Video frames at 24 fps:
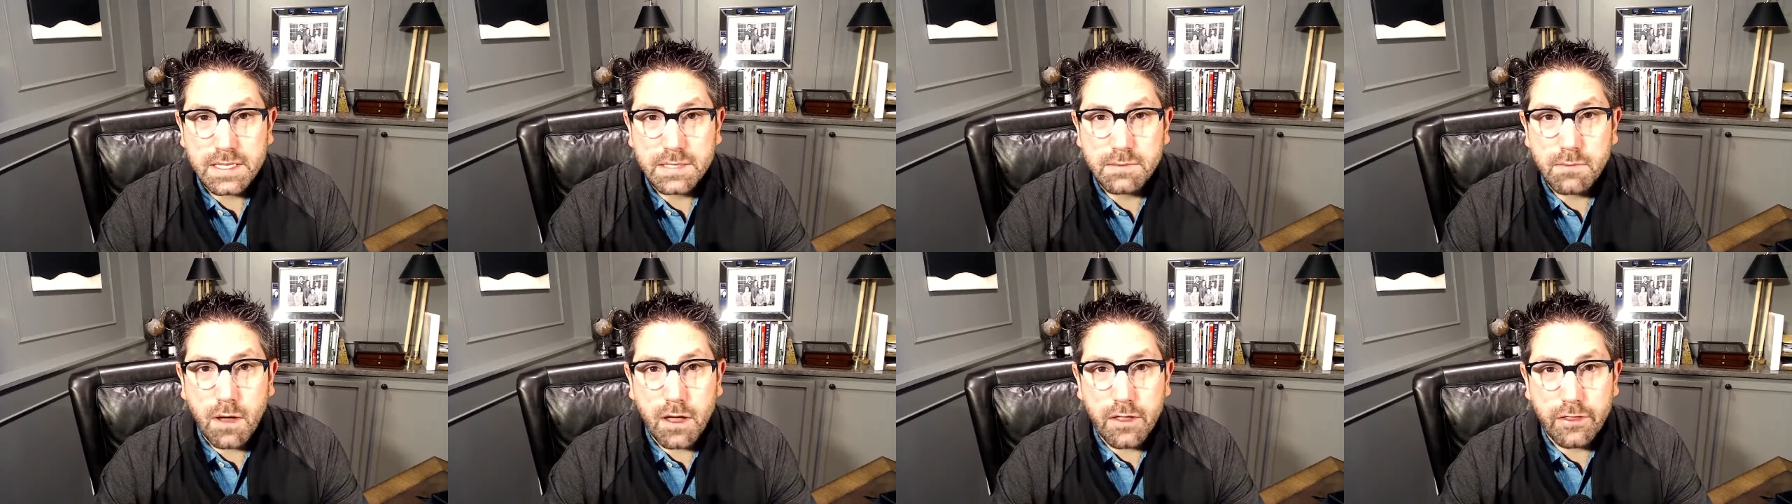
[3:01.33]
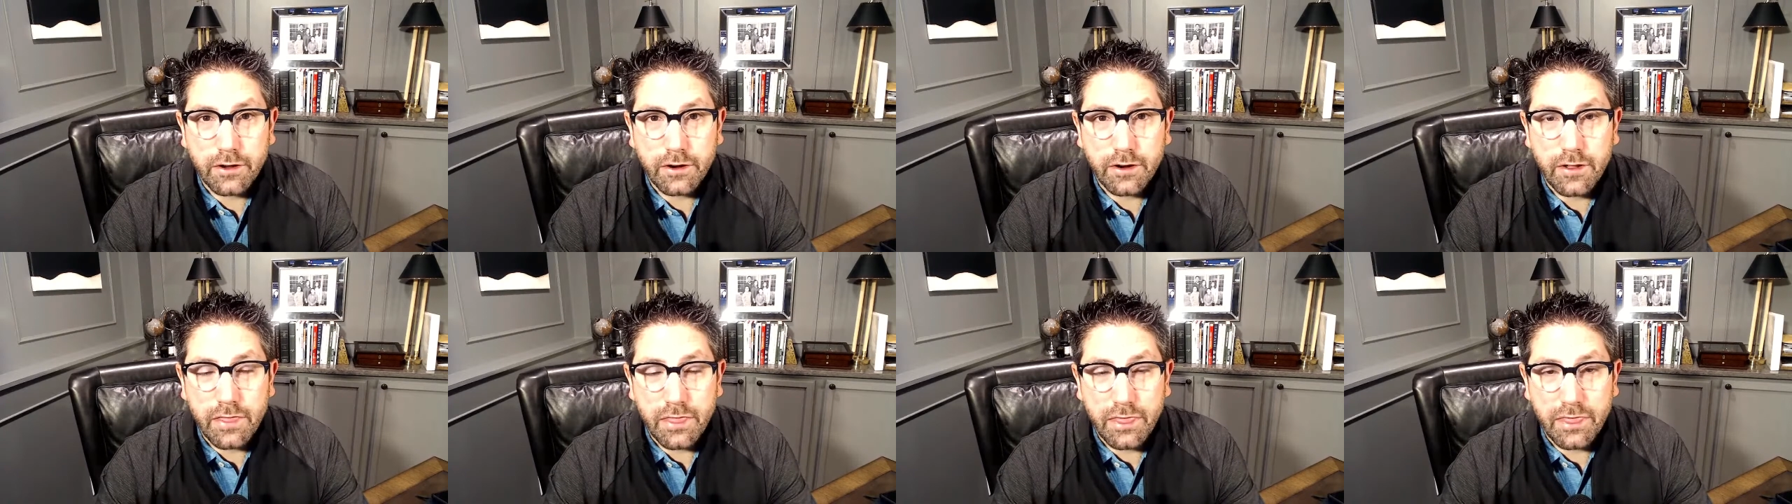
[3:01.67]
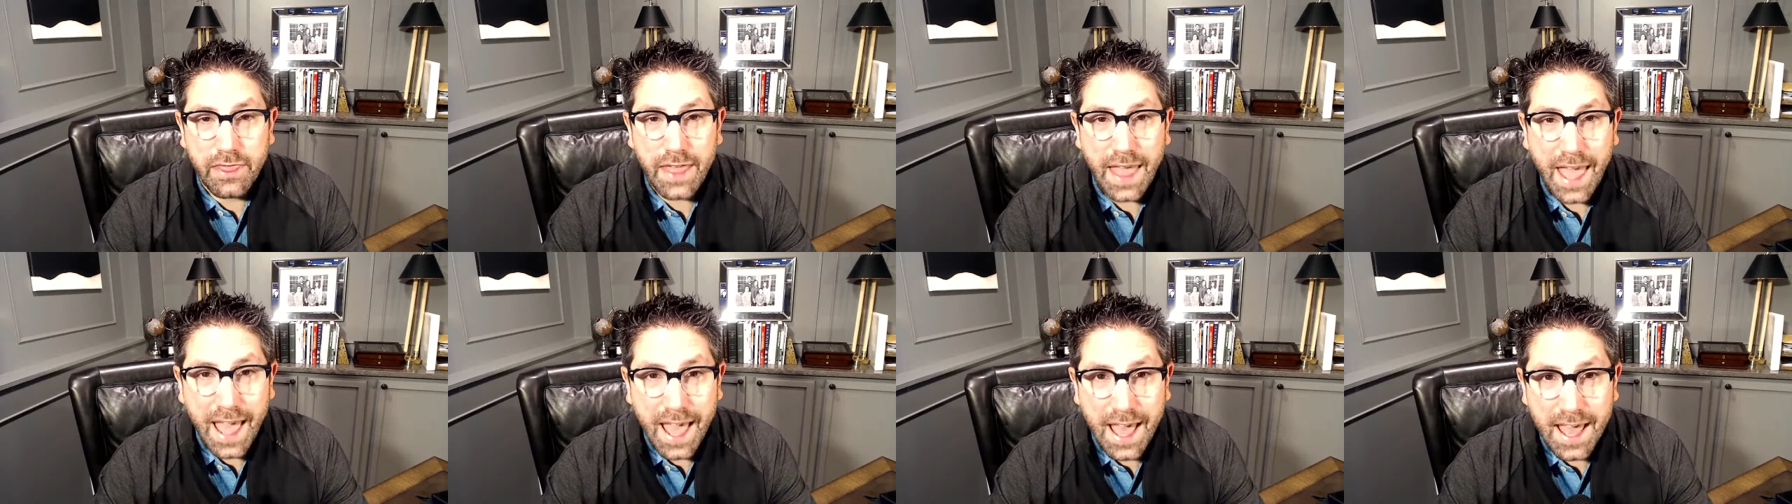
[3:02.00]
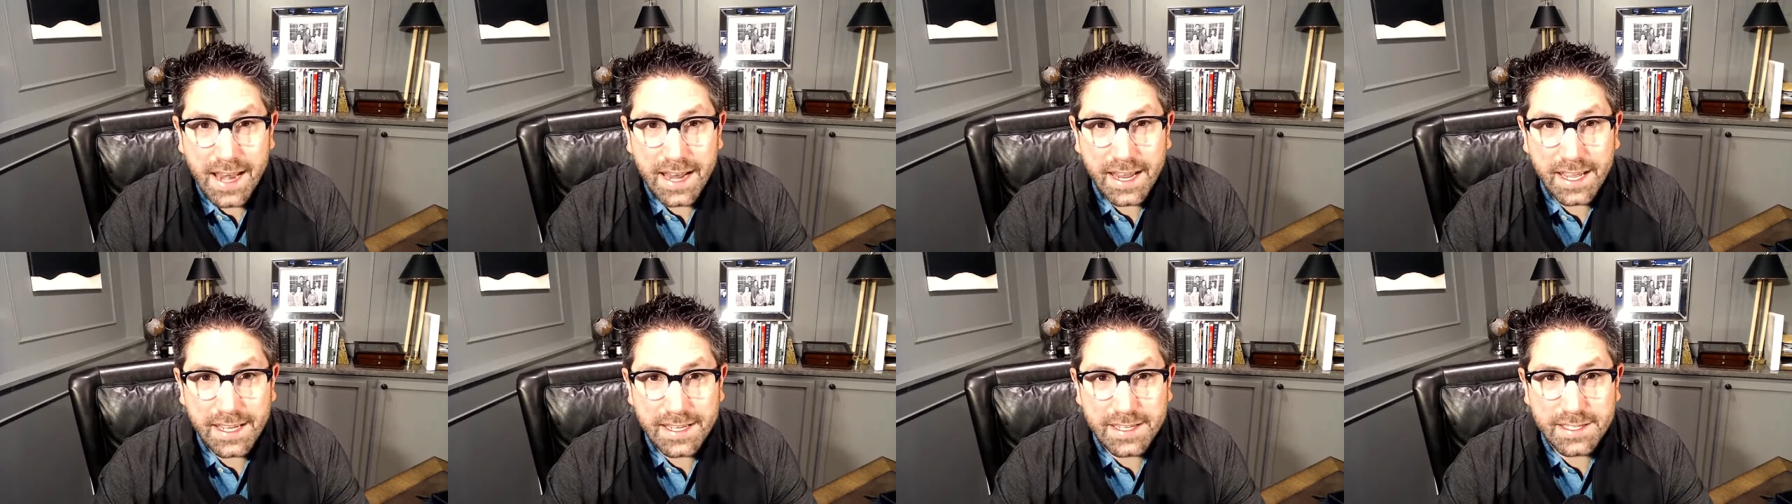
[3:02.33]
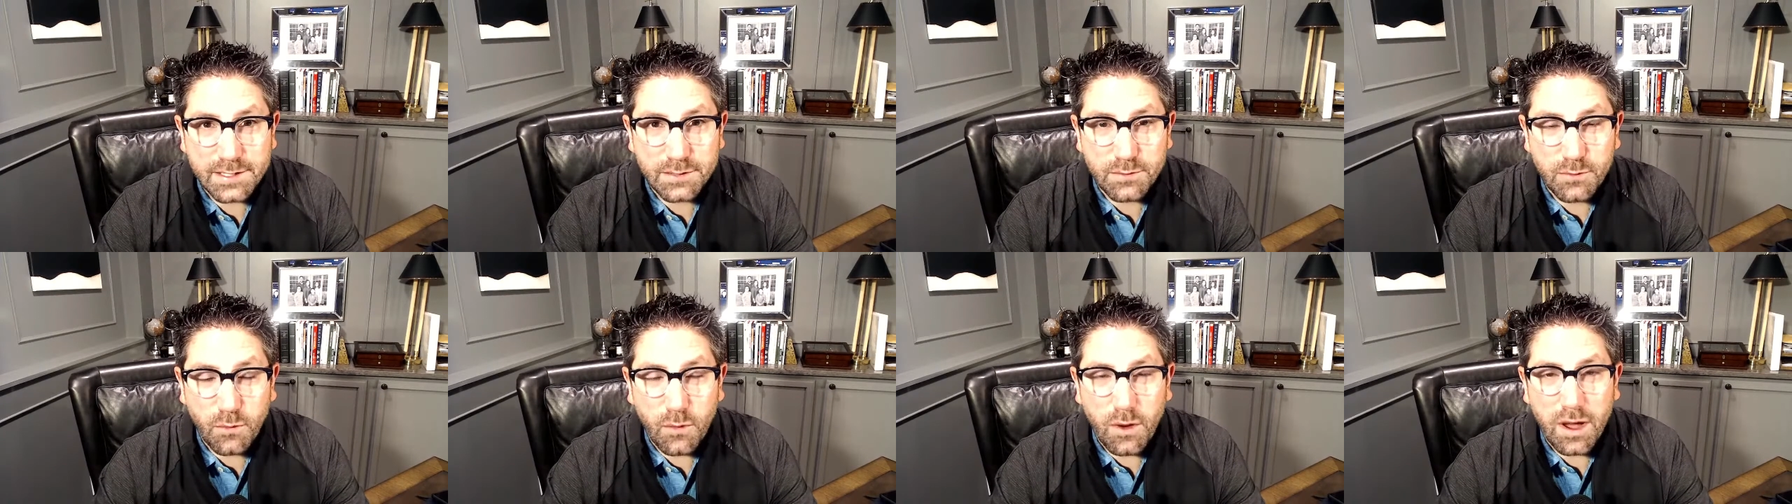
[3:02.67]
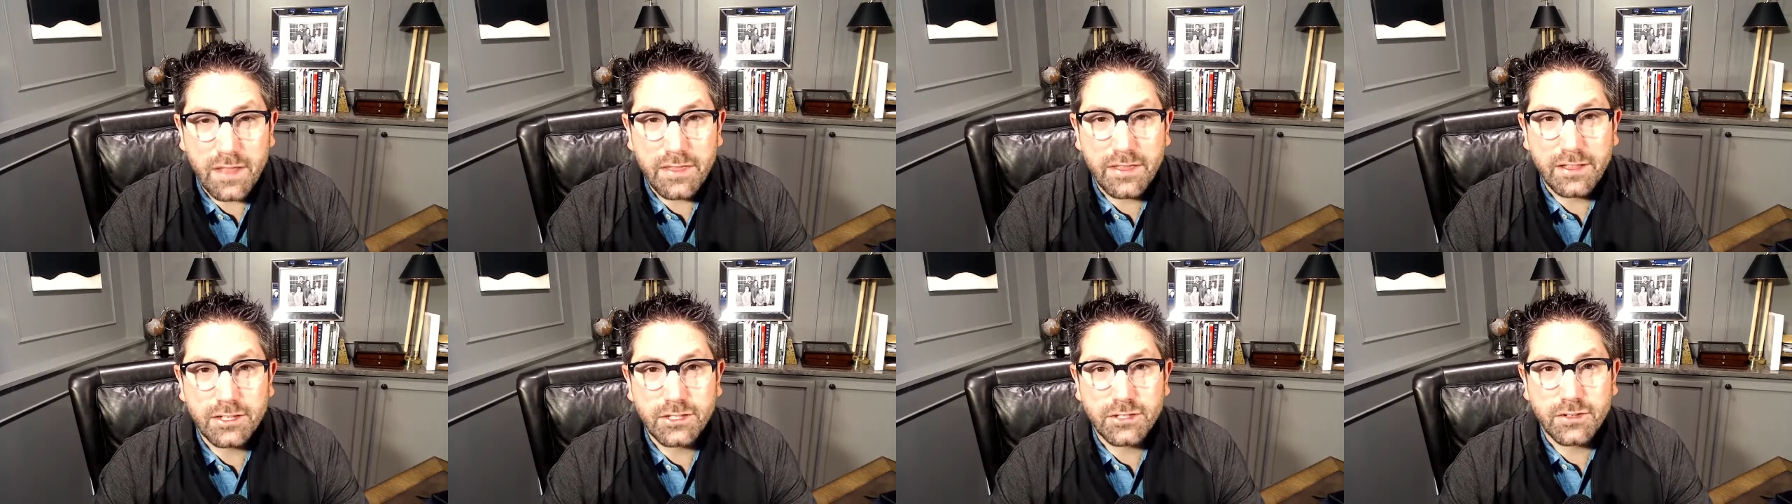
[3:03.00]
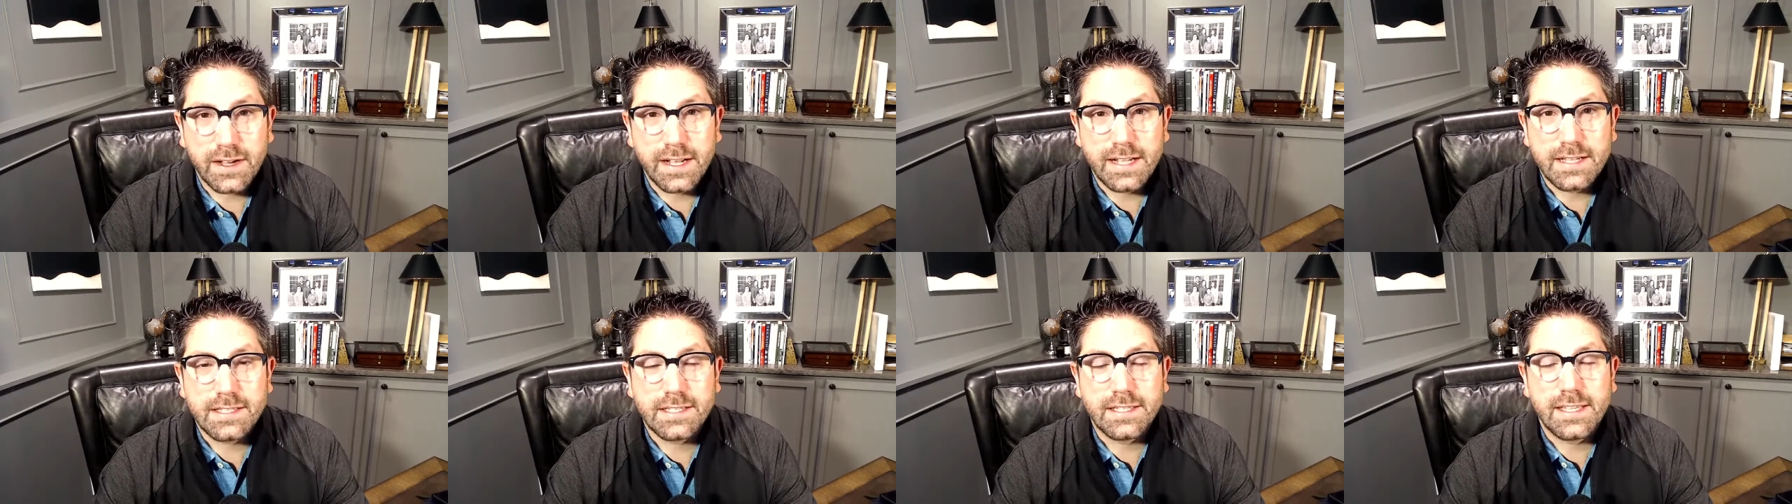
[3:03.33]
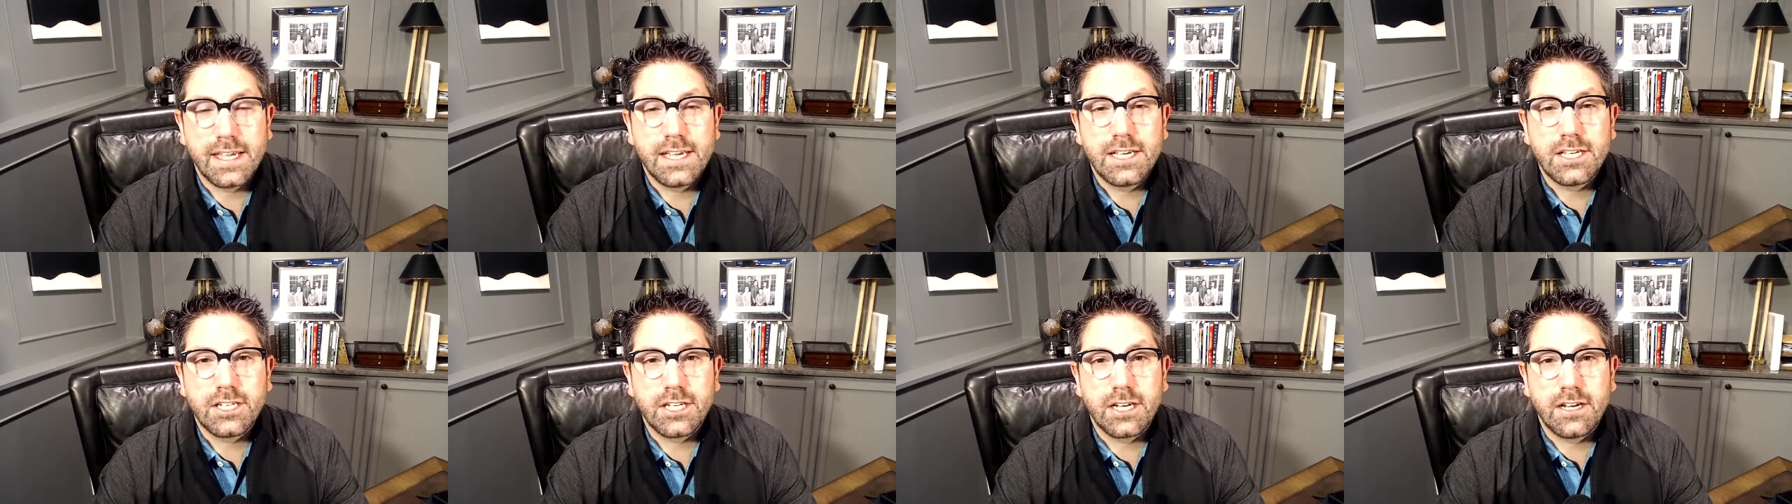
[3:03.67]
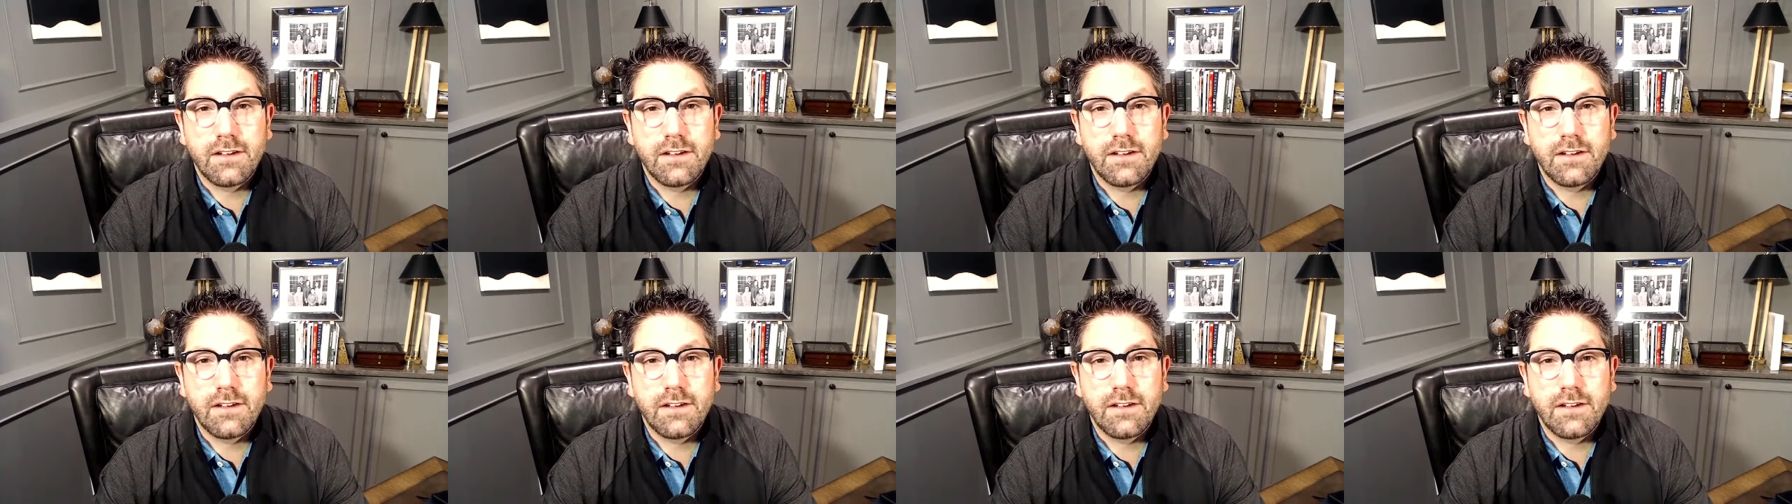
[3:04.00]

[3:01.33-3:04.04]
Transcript: mother. That is what the translation